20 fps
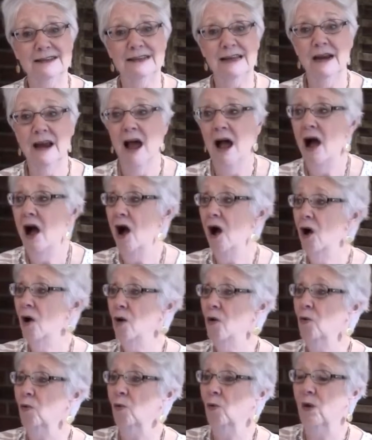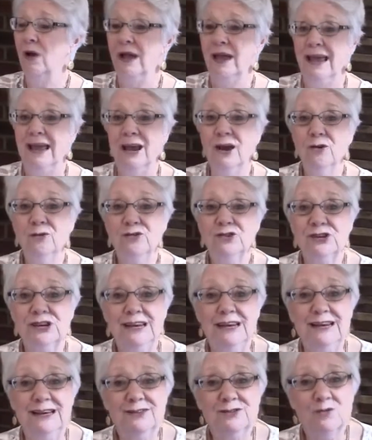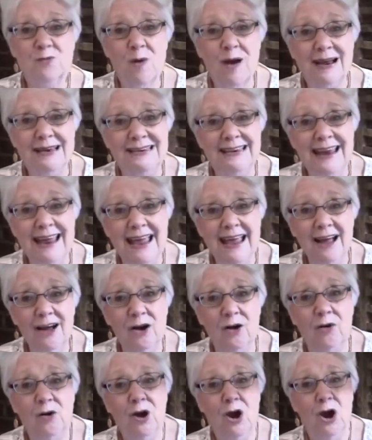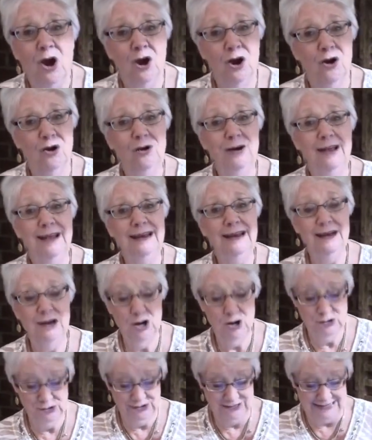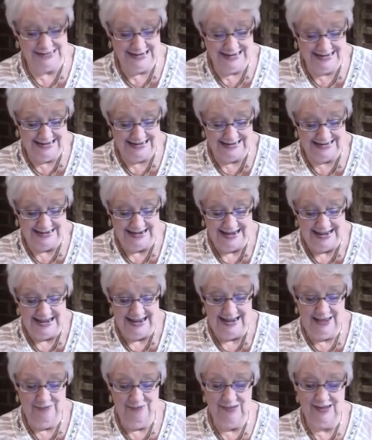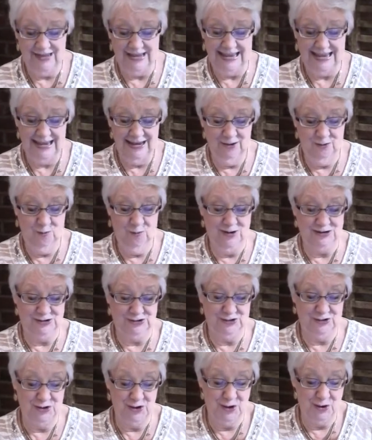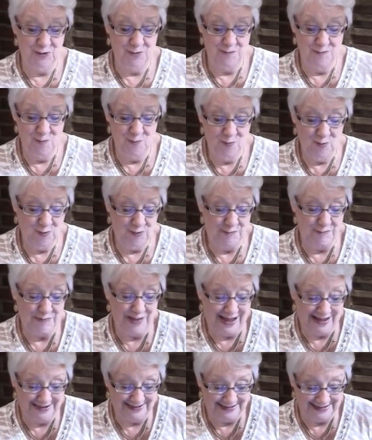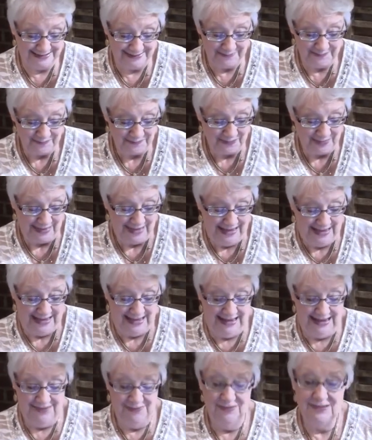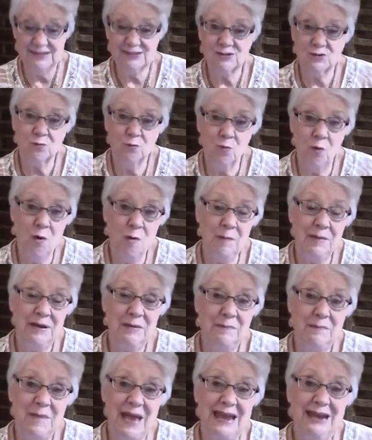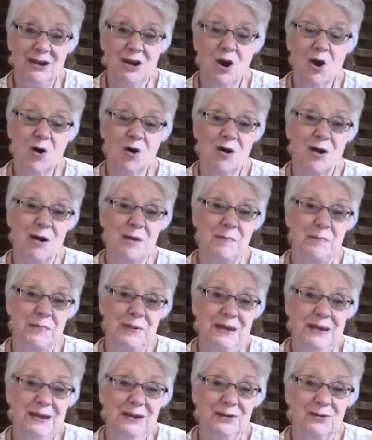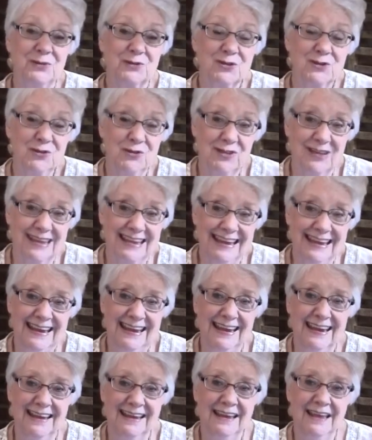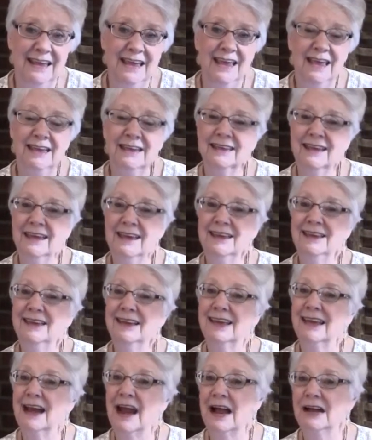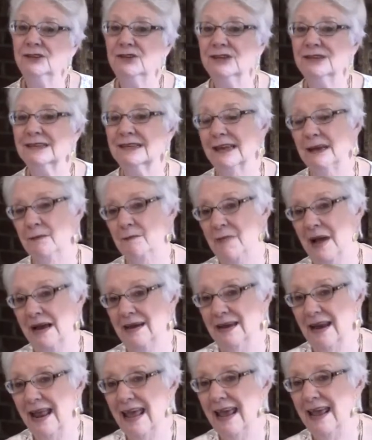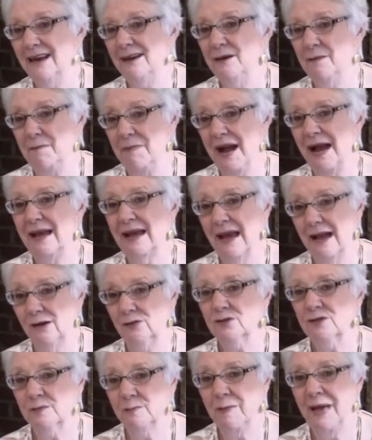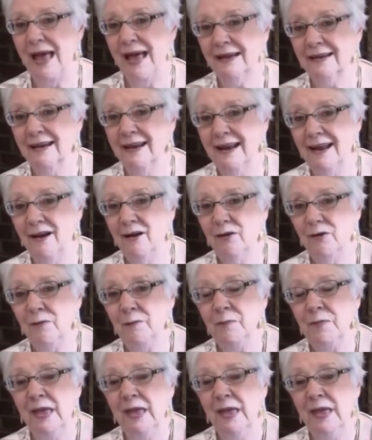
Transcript: said, oh, here she is right now, her and her son. And the king questioned her more about it. And this woman made her appeal to the king. King, can I just get my land and my house back now?